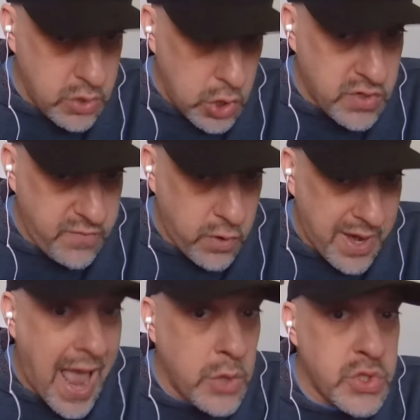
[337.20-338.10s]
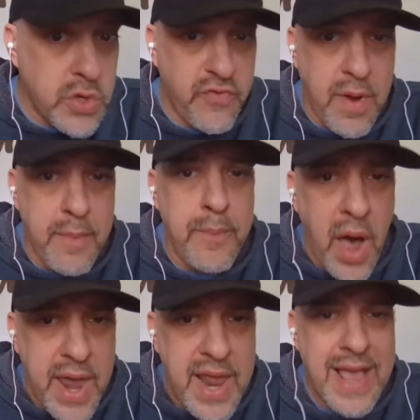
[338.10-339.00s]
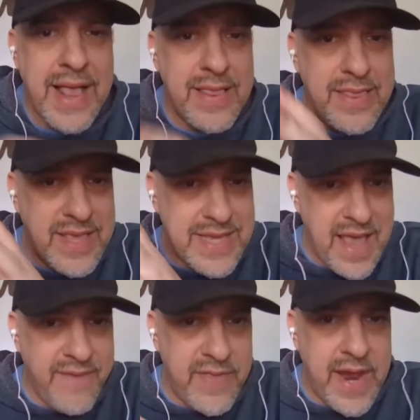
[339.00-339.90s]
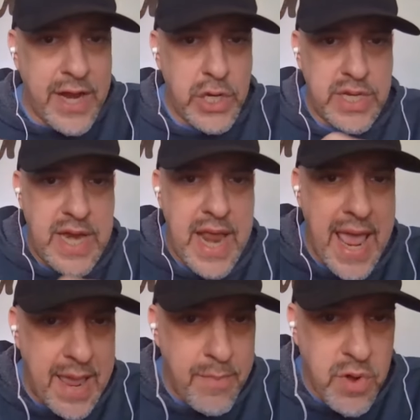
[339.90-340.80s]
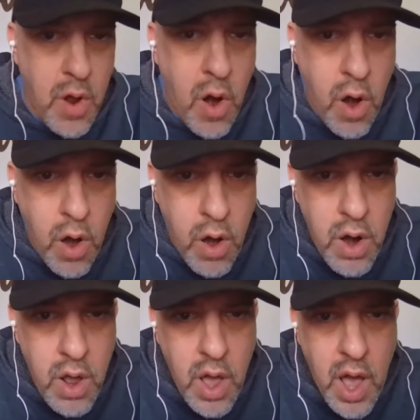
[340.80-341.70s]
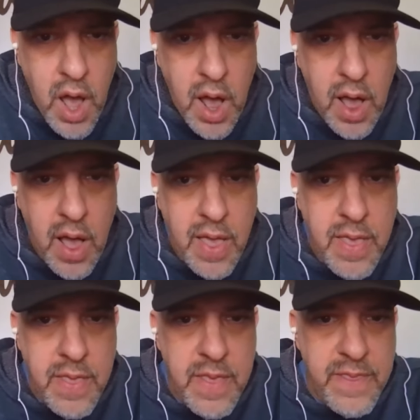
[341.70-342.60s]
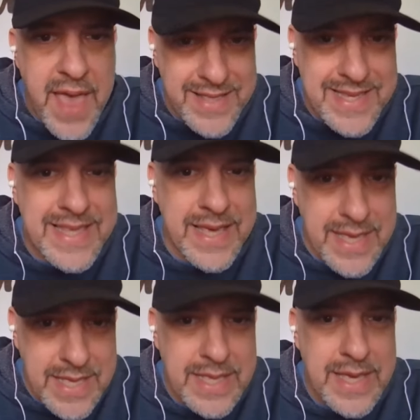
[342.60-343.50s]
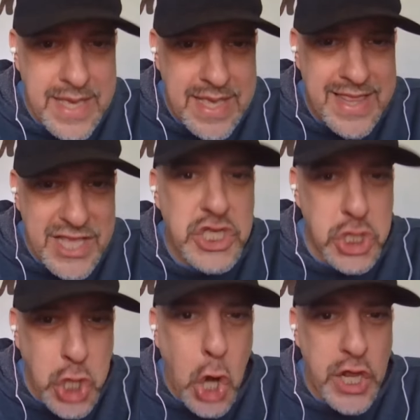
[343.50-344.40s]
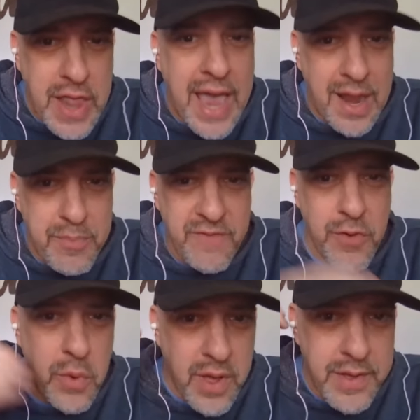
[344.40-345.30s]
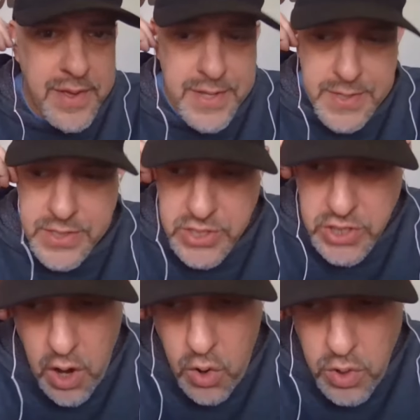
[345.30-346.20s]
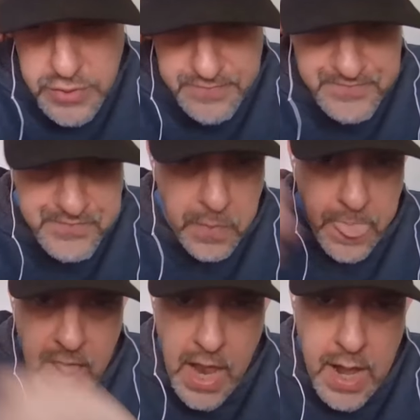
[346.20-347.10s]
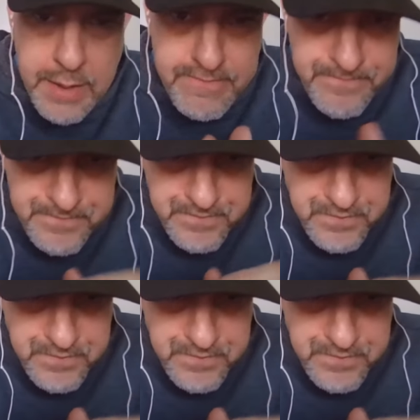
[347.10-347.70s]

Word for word: uh, looks for counsel from. But the seven that I just named are uh, that's the that's the starting lineup, if you will. So um,